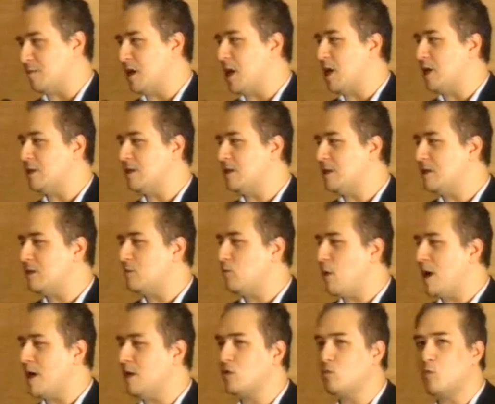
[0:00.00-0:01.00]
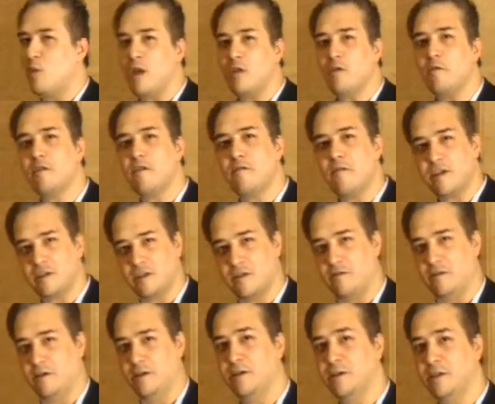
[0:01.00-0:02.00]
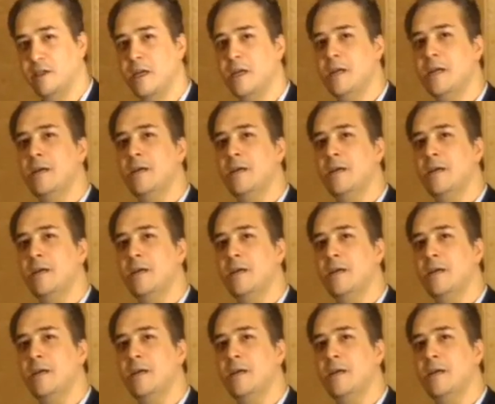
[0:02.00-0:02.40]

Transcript: because this was one of the festivals